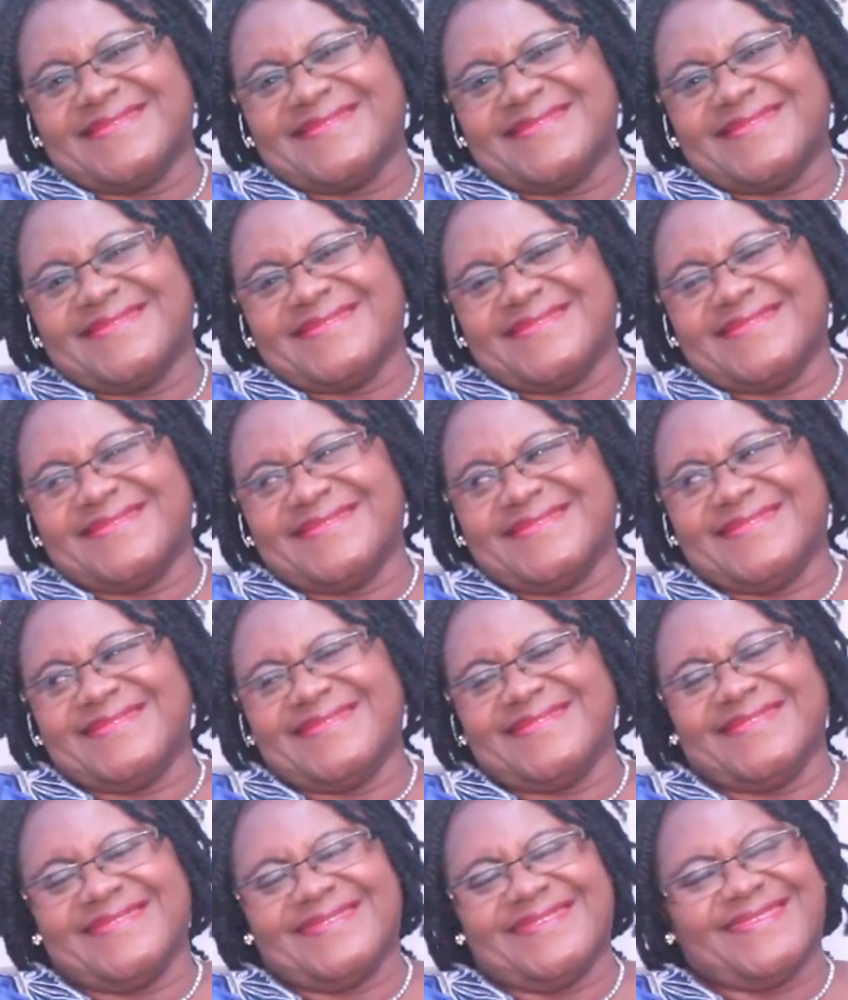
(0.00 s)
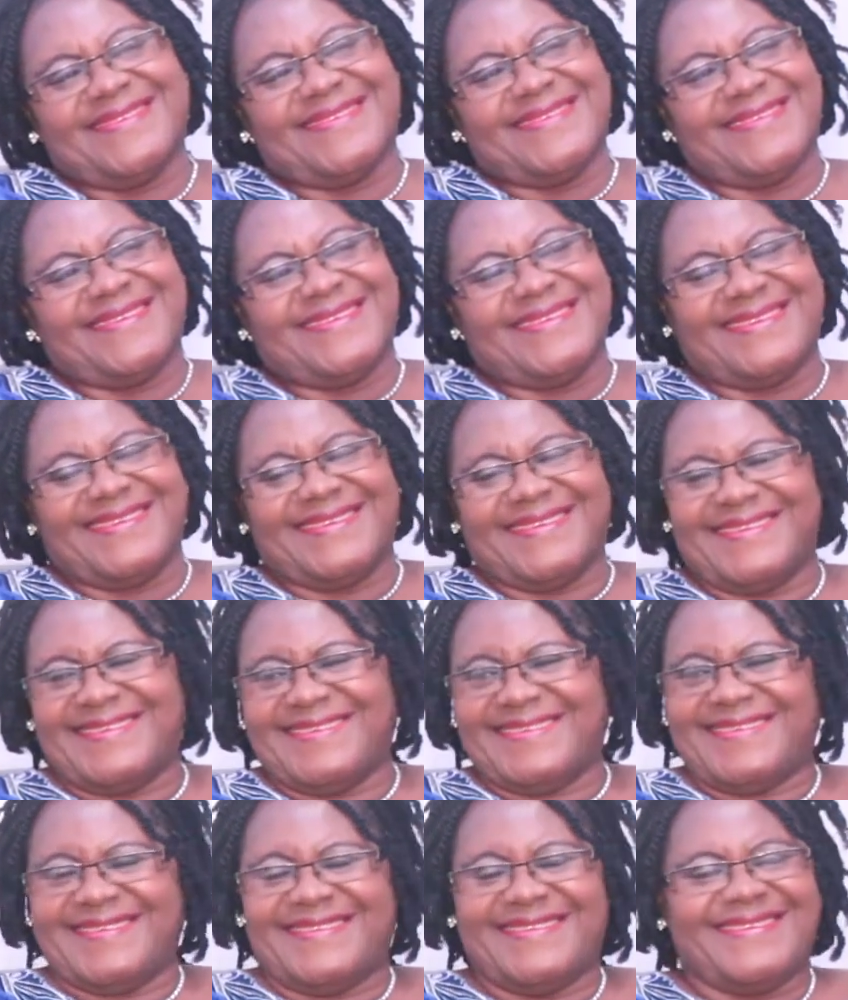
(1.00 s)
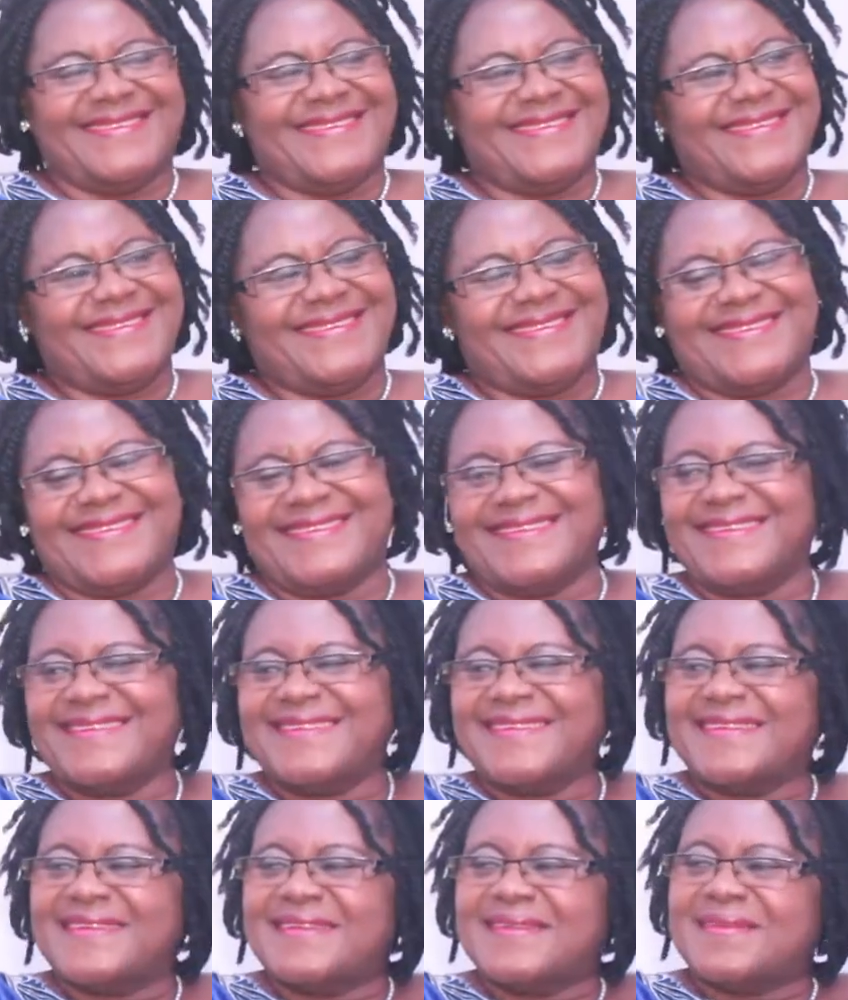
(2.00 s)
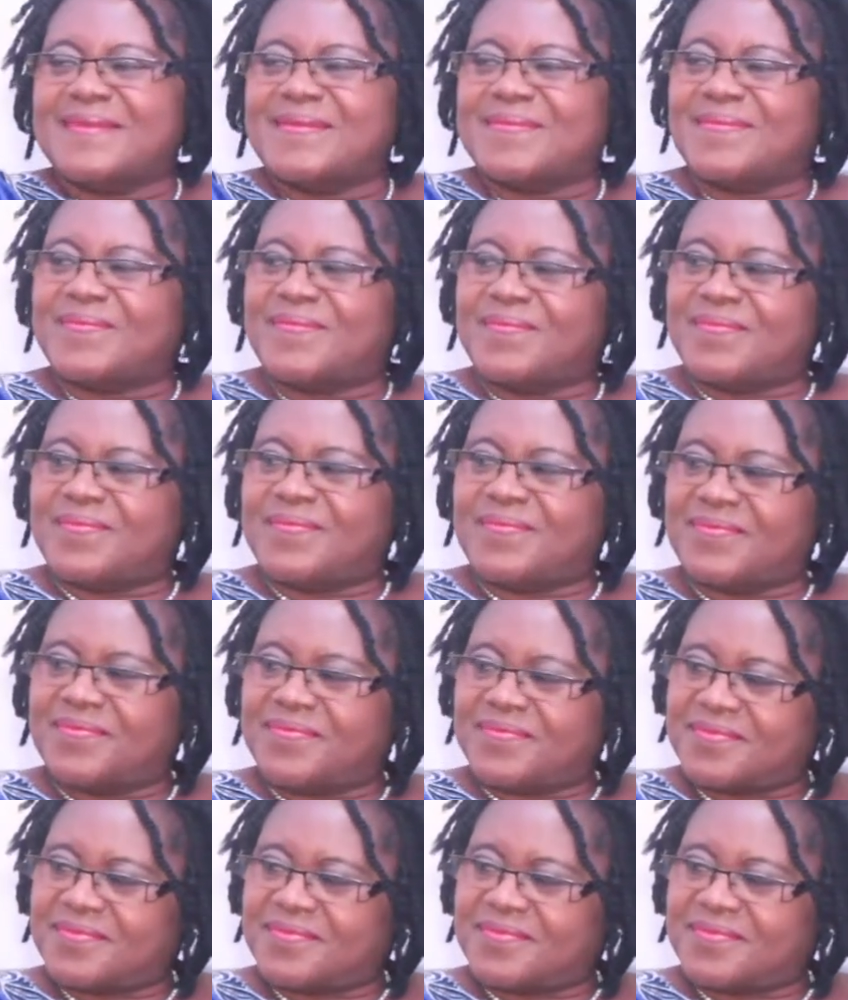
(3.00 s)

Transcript: (silent)